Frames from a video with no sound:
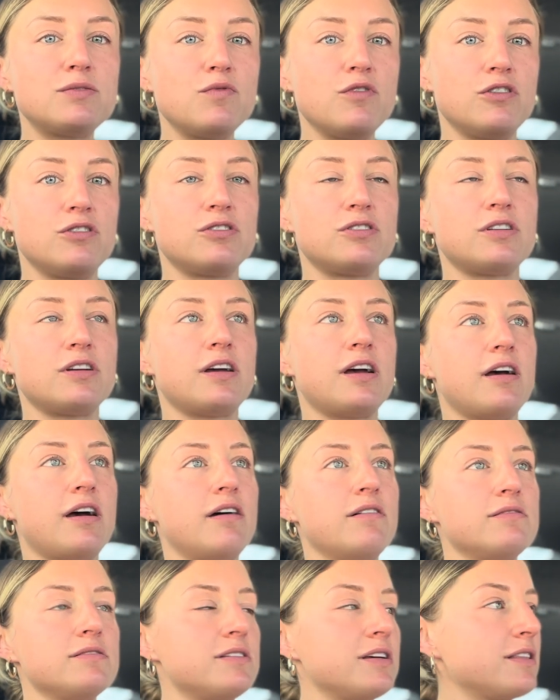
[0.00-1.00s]
which
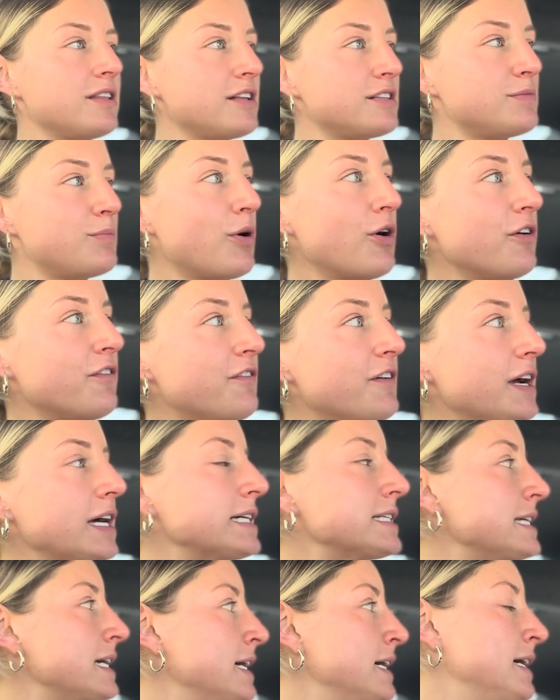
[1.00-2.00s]
I was like, that's
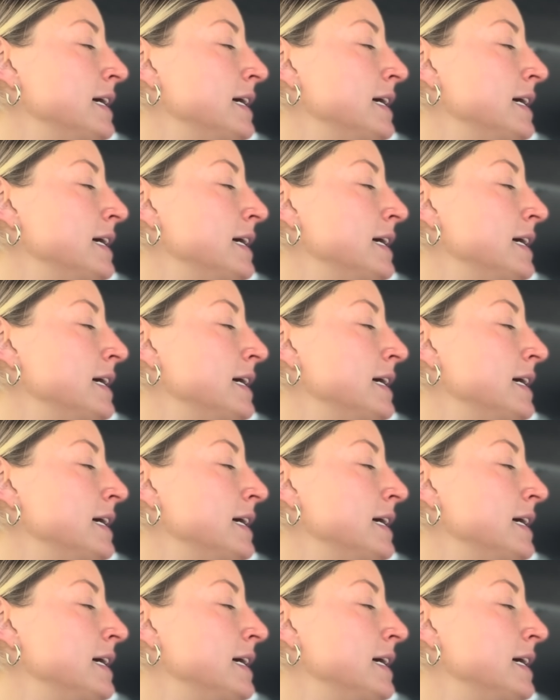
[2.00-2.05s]
perfect.